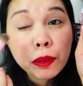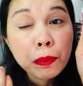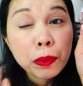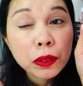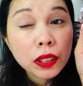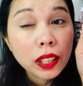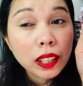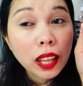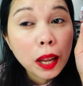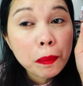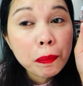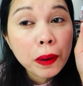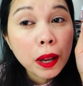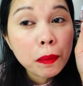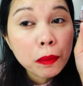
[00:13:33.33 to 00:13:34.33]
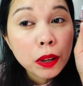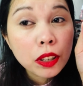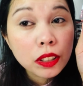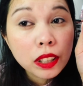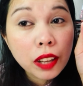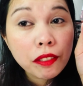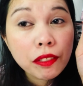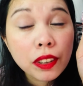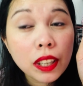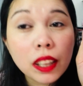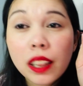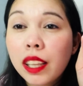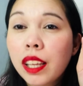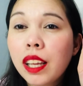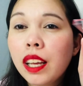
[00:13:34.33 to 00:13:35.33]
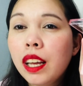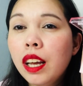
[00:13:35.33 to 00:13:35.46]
put an eye primer, definitely